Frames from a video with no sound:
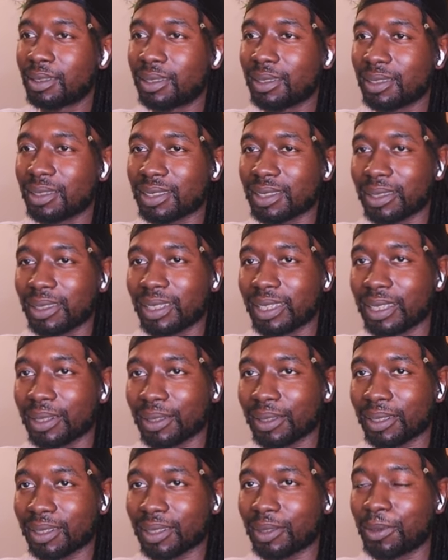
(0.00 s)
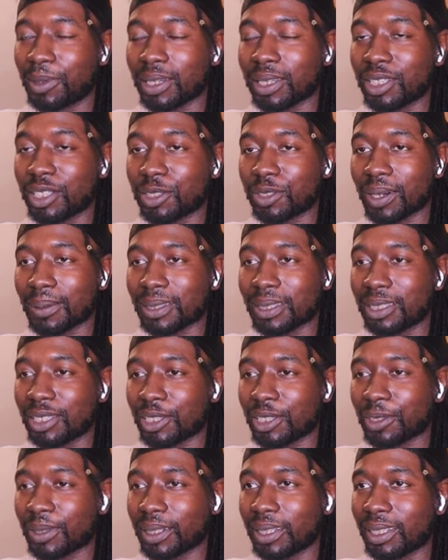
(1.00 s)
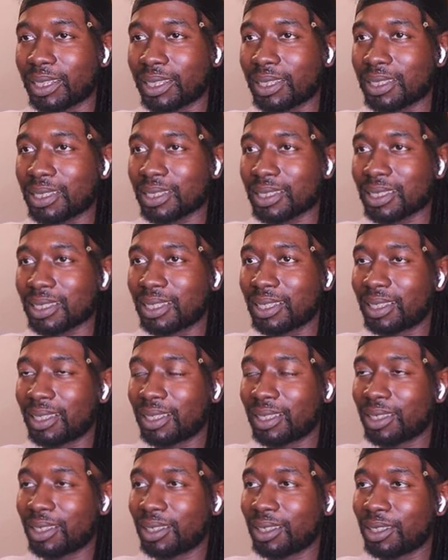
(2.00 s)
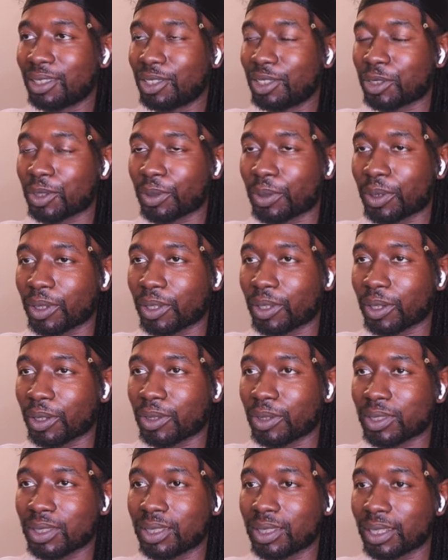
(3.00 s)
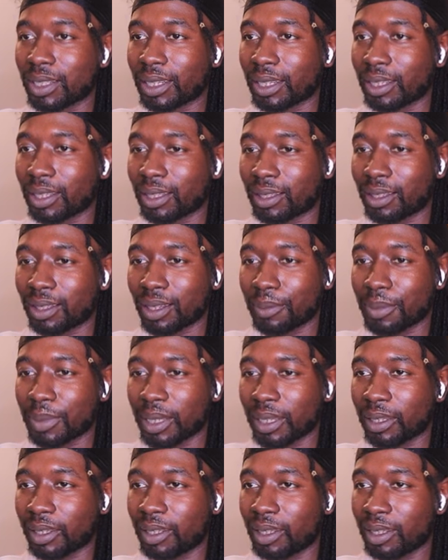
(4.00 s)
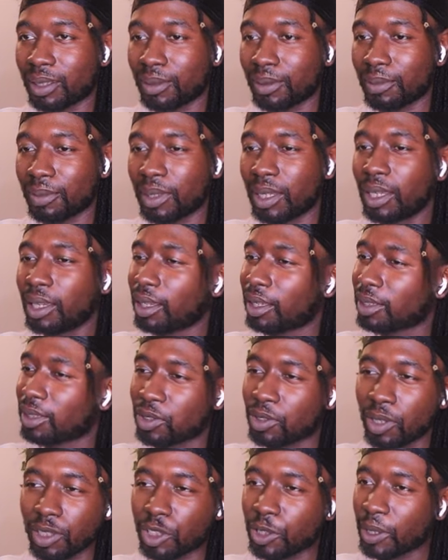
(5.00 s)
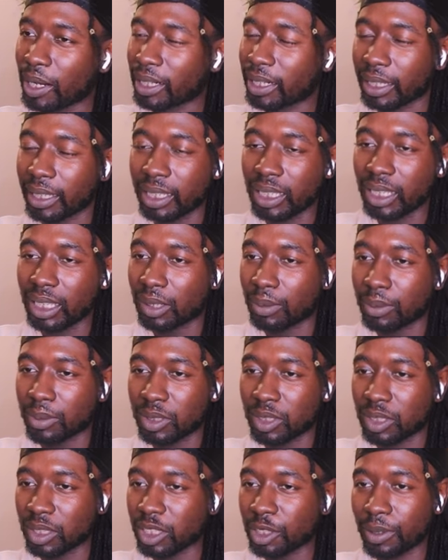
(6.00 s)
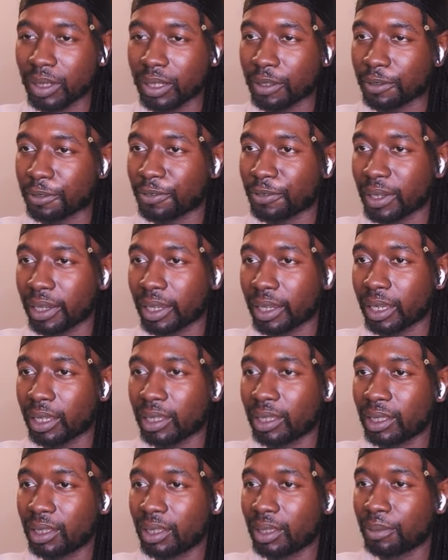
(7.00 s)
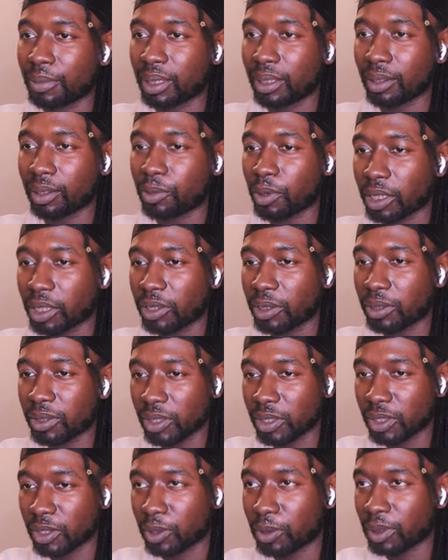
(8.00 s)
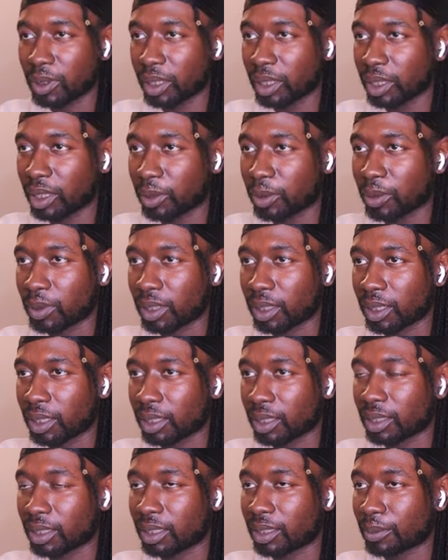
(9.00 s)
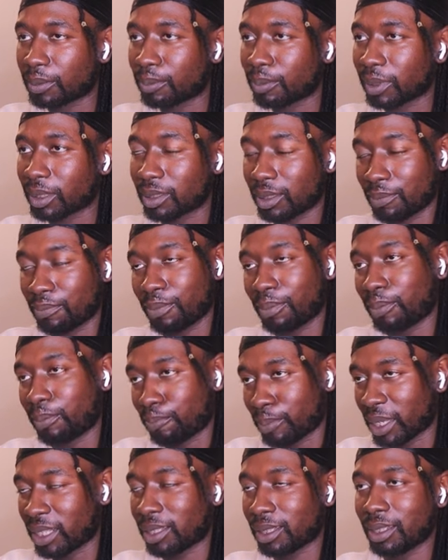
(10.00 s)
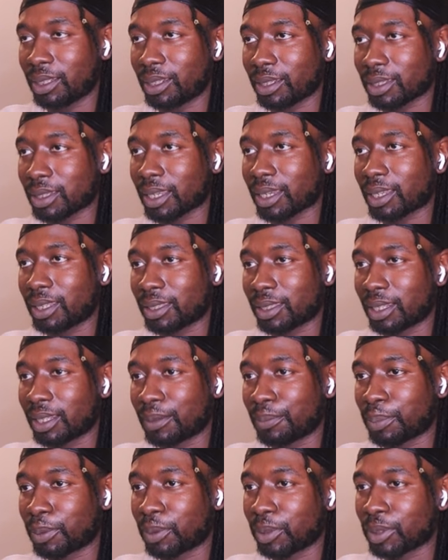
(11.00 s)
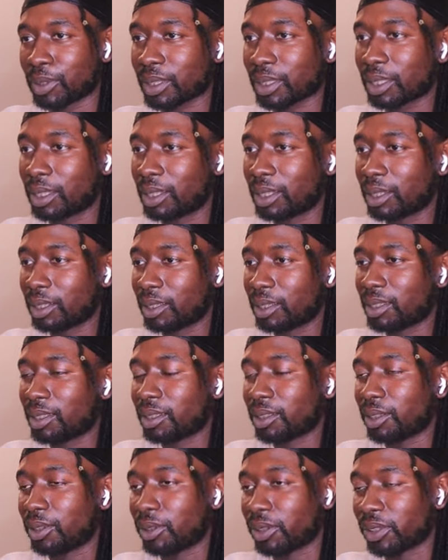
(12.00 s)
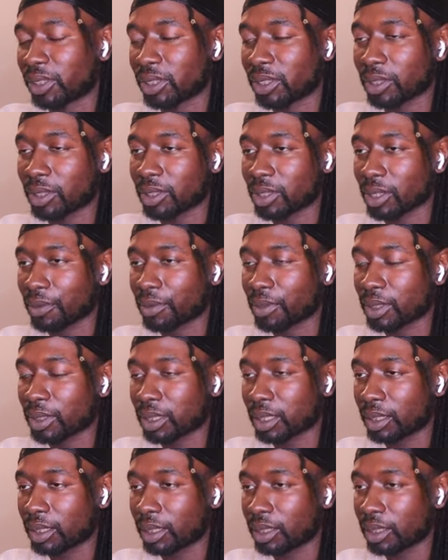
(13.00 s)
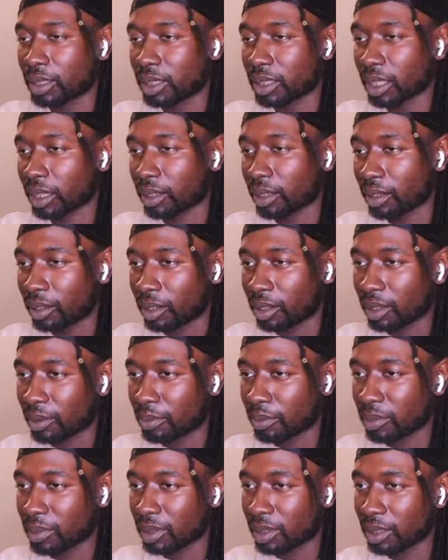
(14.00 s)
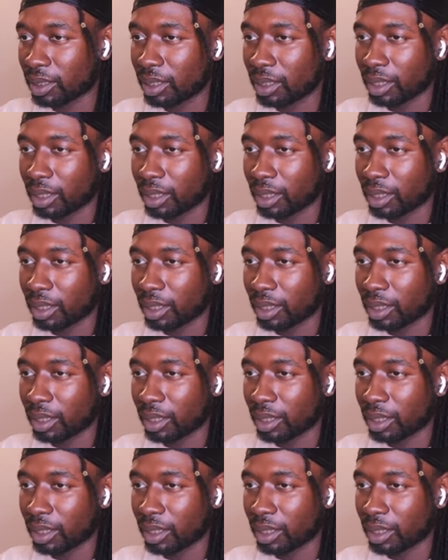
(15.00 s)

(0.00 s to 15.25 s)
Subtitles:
So yeah, Kawaki's trapped in trees. Jura goes to like come at him. It's not trying to eat him, it's just trying to fight. But then Kawaki uses Sukuna Hikona, basically looks like he teleports, uses his obviously ninja tech arms,